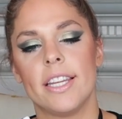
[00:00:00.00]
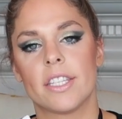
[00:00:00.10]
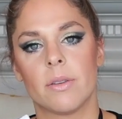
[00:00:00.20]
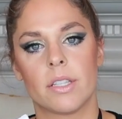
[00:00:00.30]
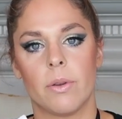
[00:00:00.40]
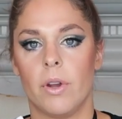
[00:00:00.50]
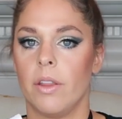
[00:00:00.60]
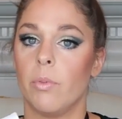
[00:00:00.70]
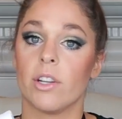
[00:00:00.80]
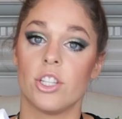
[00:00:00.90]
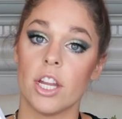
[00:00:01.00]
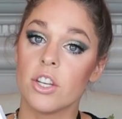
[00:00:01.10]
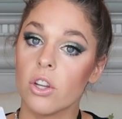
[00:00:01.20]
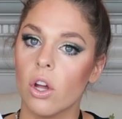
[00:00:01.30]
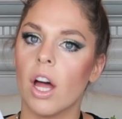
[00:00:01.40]
It's supposed to be one of the more
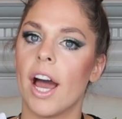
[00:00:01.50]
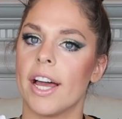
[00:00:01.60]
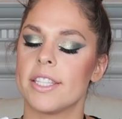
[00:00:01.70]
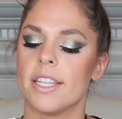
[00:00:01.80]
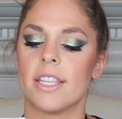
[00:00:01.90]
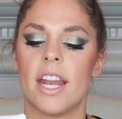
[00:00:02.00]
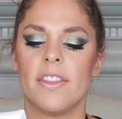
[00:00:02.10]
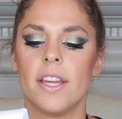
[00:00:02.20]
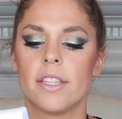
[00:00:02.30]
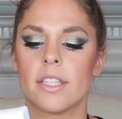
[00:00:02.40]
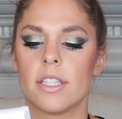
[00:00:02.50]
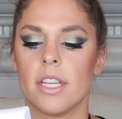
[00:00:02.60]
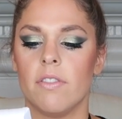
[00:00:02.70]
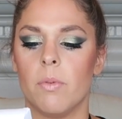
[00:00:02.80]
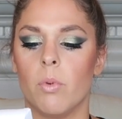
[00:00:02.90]
gentle acids, and I think this is
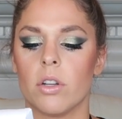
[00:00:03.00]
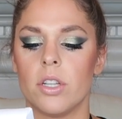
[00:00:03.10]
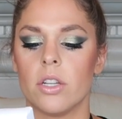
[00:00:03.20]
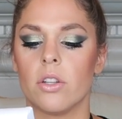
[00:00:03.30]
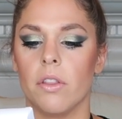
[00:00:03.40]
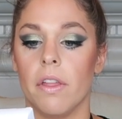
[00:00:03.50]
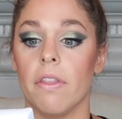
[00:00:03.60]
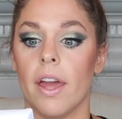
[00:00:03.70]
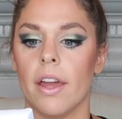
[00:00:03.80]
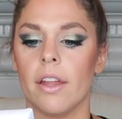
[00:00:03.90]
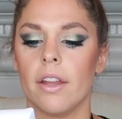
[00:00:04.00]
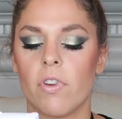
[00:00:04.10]
even more gentle than that.